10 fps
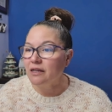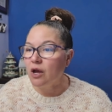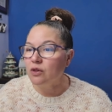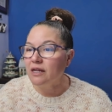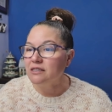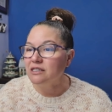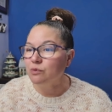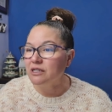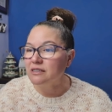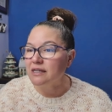Now let's see
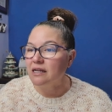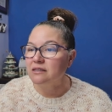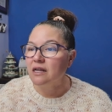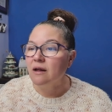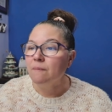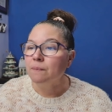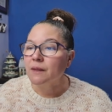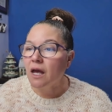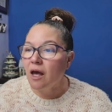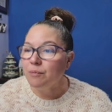what it says.
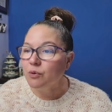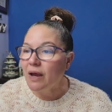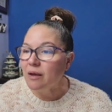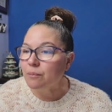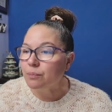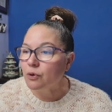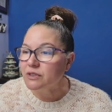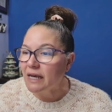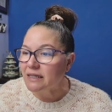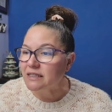Copyright
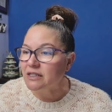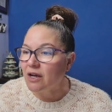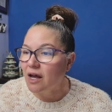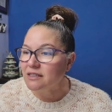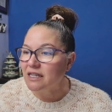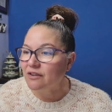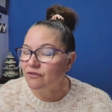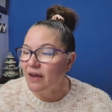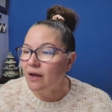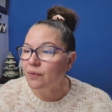protected content
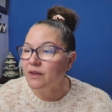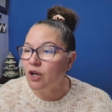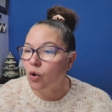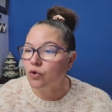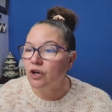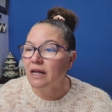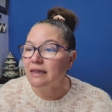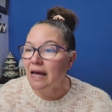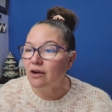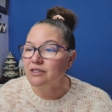found. The owner
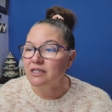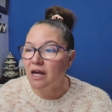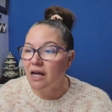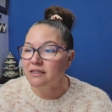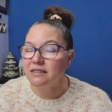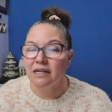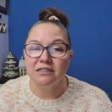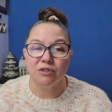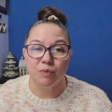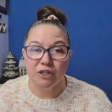allows the content
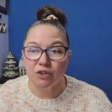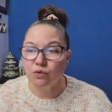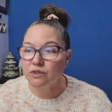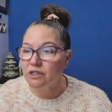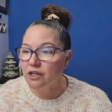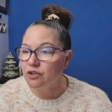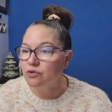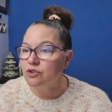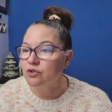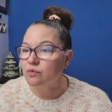to be used on YouTube.